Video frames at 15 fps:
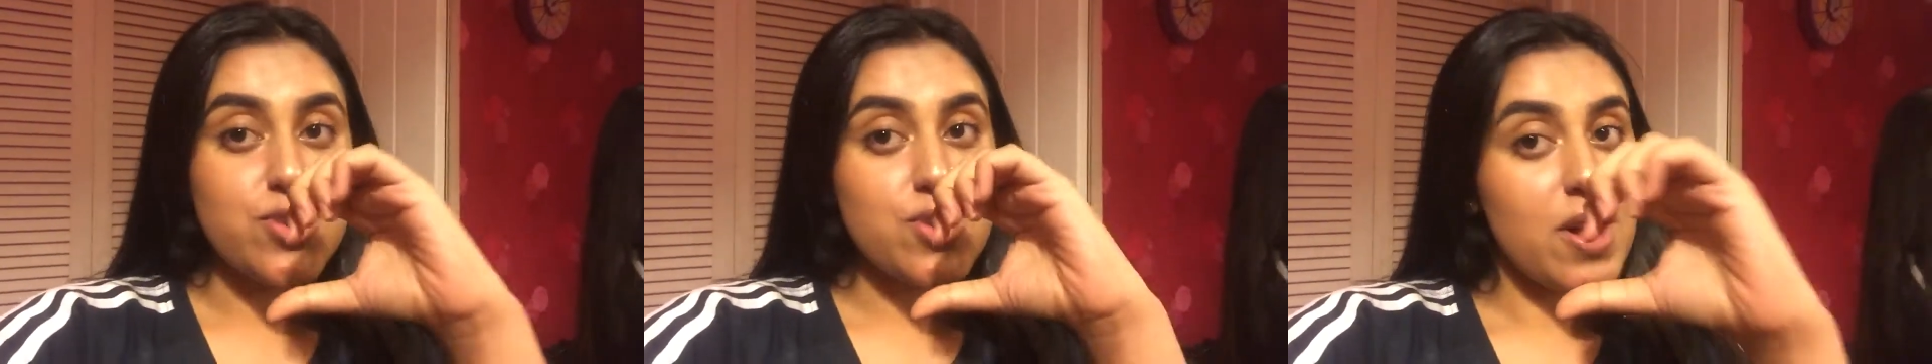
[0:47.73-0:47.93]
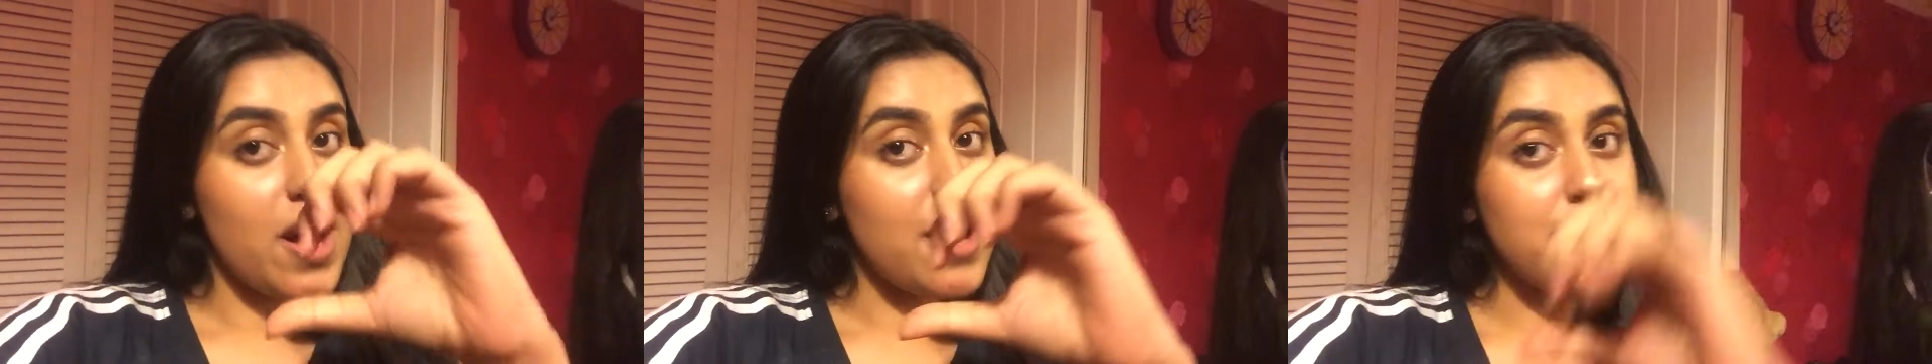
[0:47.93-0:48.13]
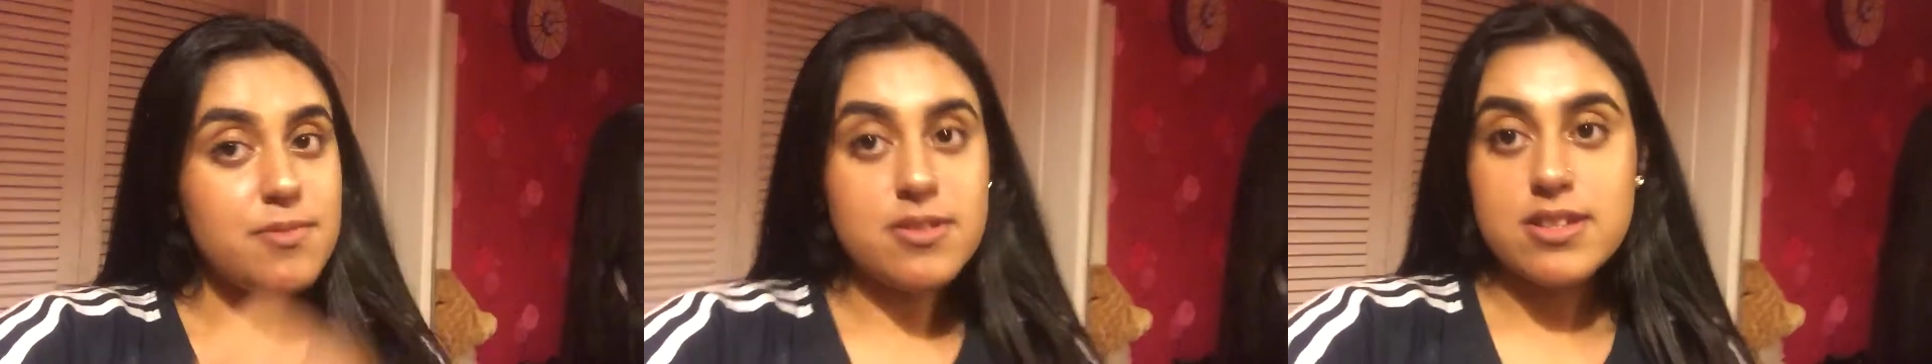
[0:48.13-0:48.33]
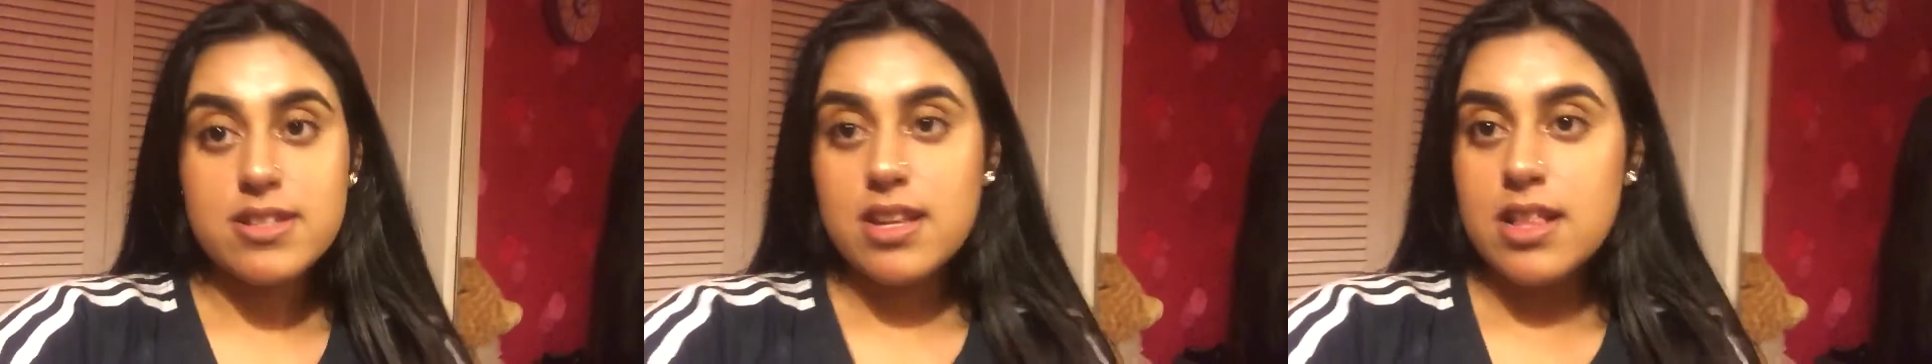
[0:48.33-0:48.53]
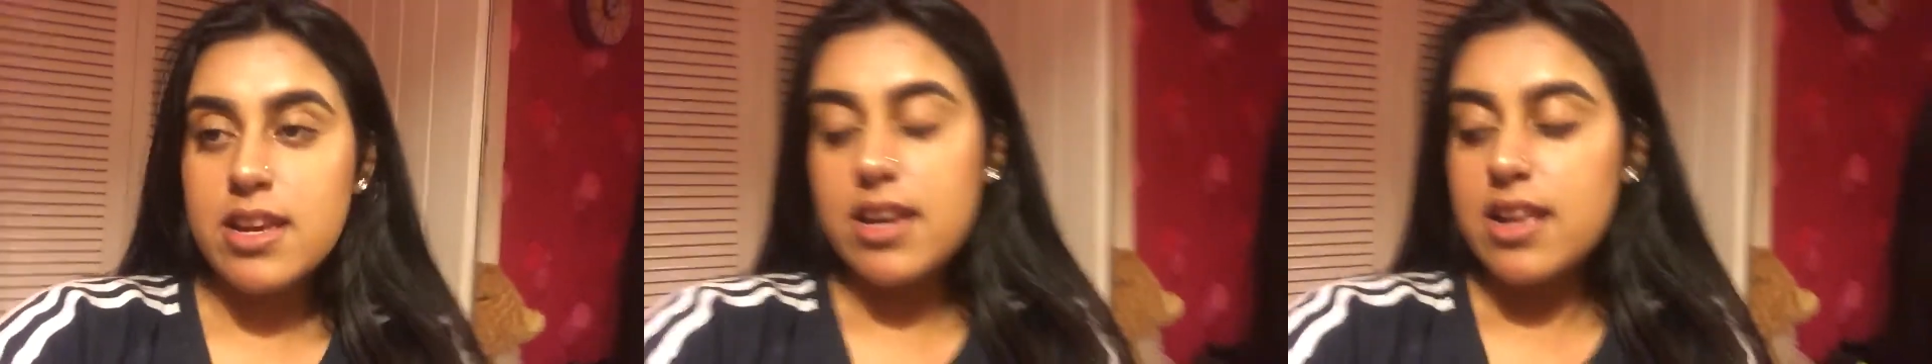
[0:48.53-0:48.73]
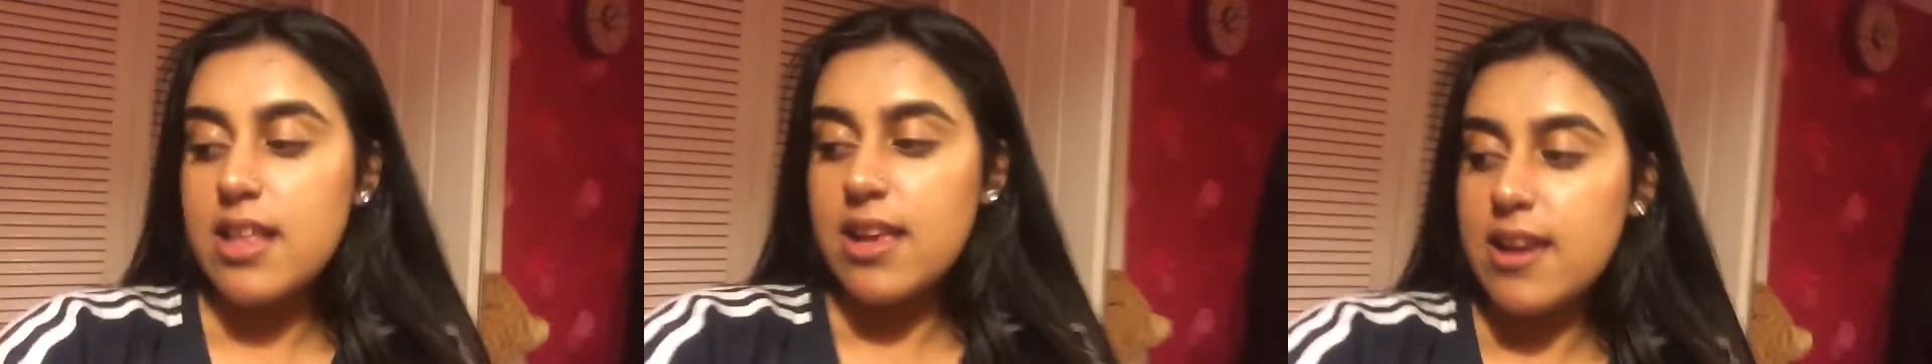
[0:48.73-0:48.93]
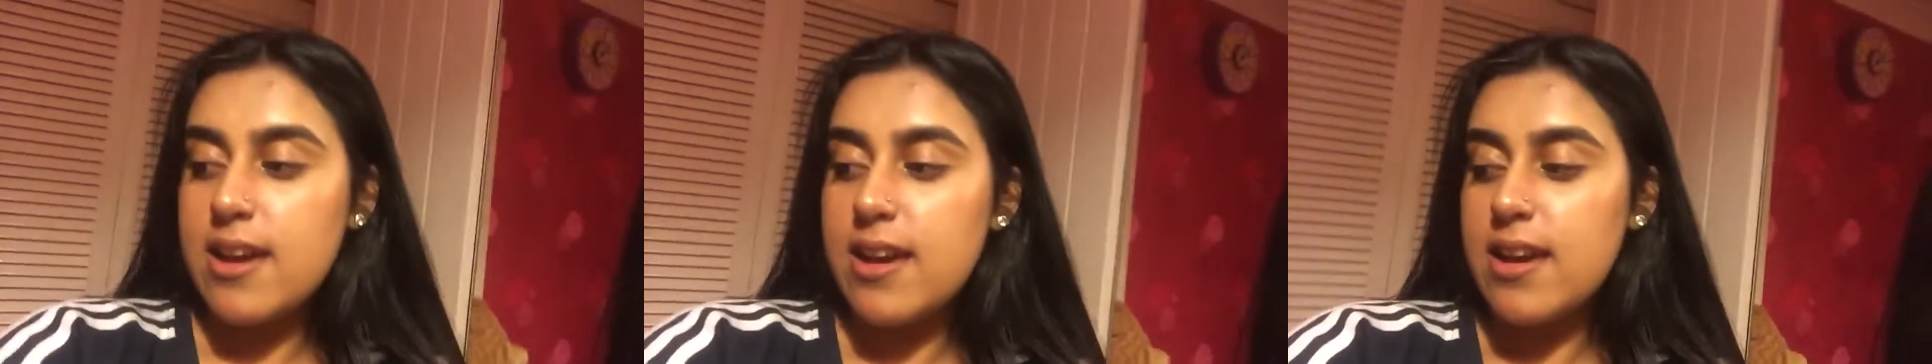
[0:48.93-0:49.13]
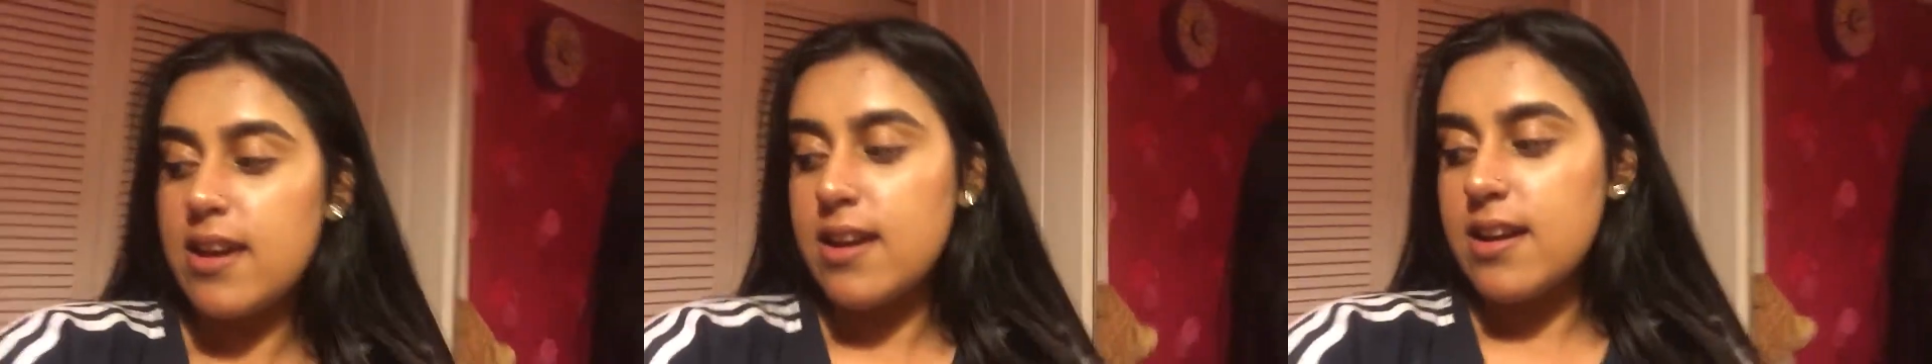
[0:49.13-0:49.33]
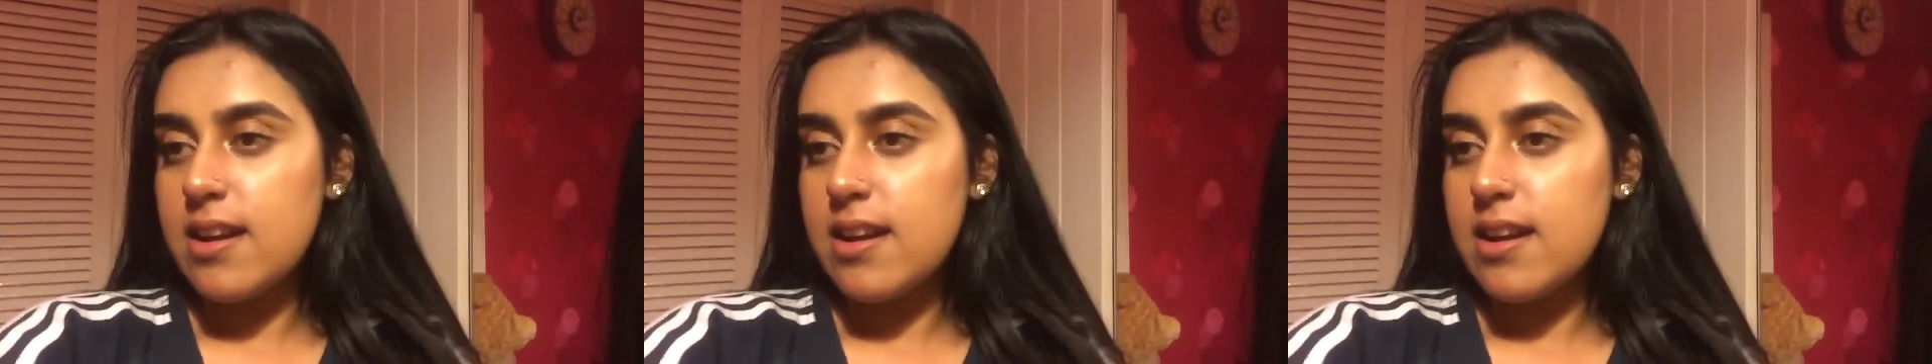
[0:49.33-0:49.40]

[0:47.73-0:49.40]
climbers, clearly.